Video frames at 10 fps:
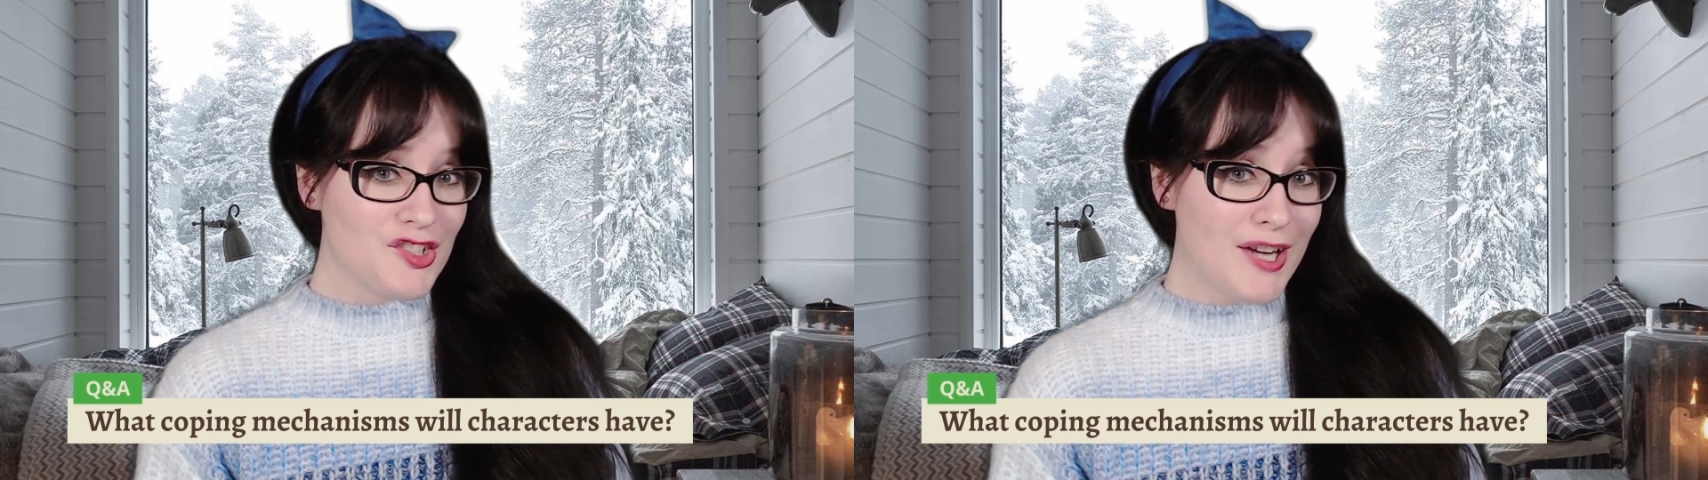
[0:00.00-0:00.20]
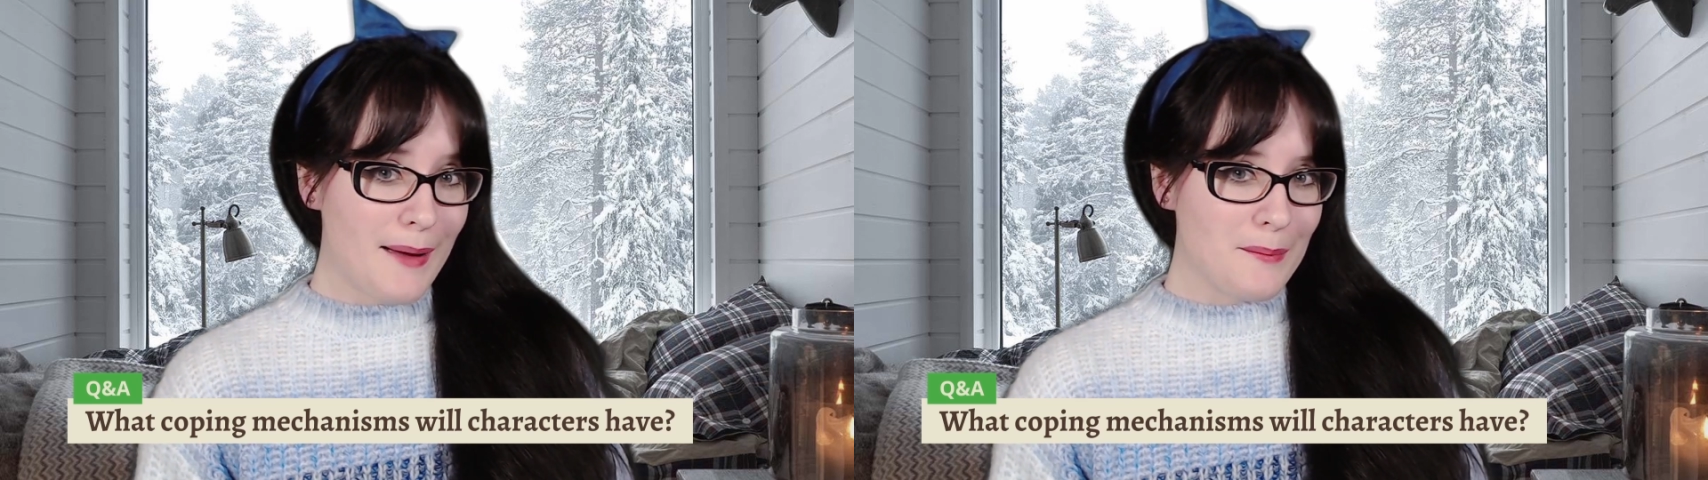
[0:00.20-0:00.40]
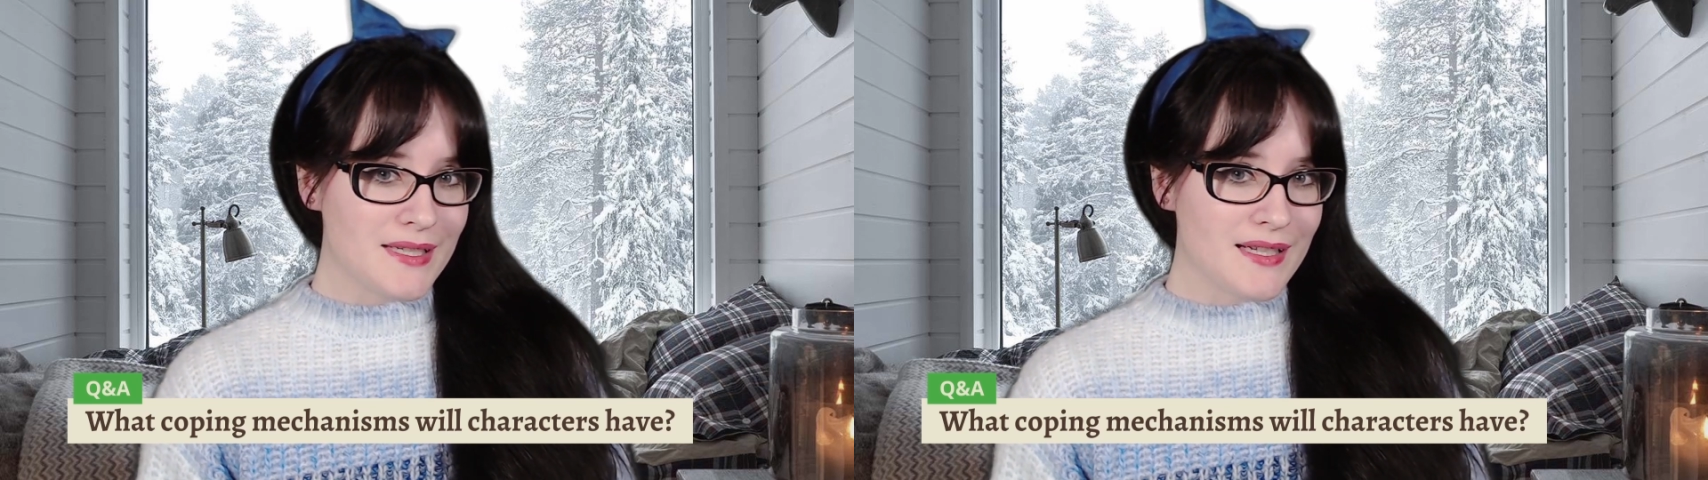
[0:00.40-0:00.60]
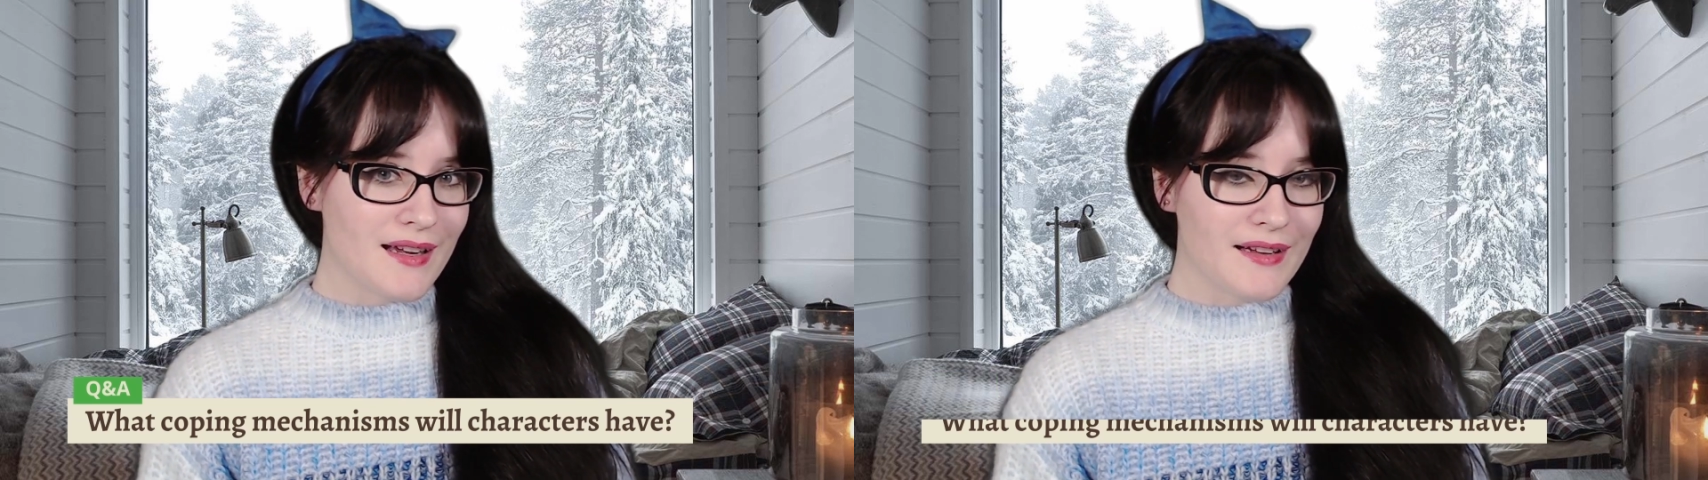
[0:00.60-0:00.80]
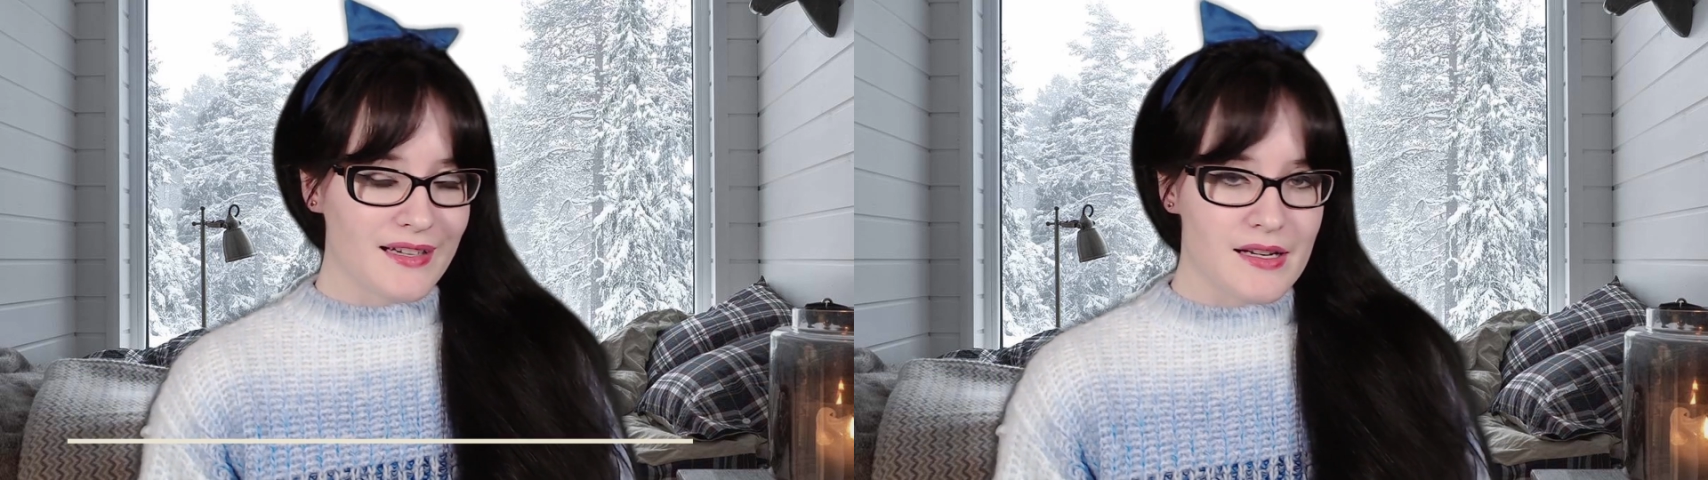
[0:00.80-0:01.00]

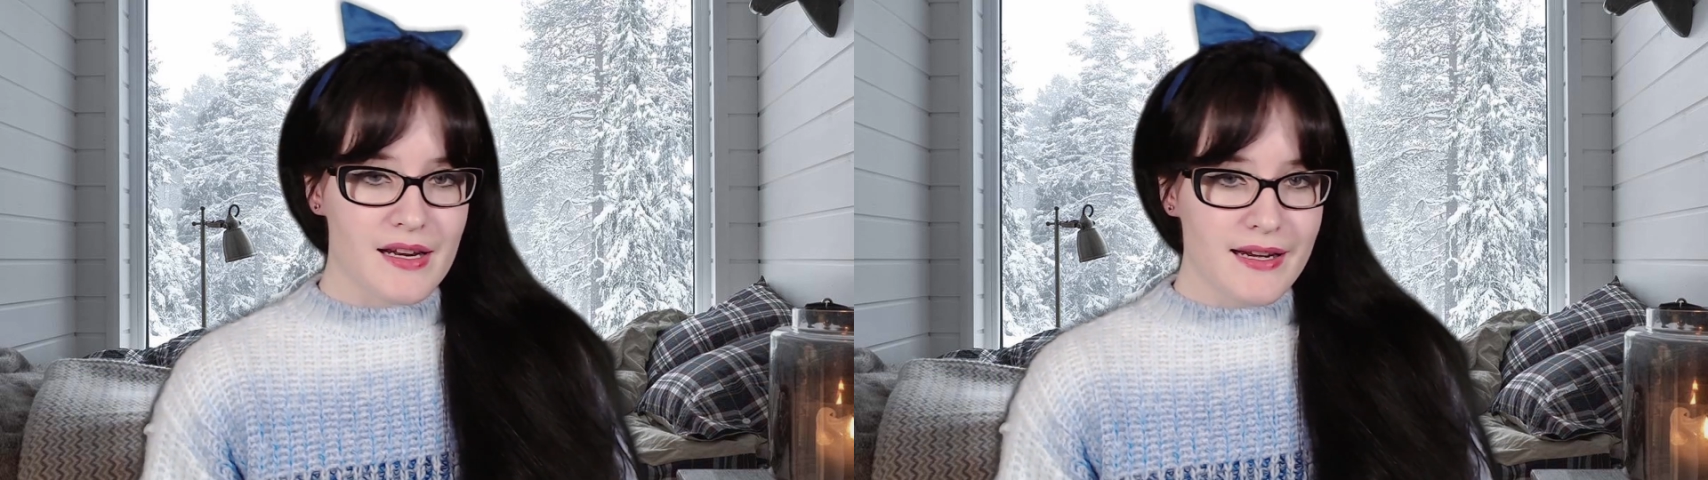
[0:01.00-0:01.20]
chapter in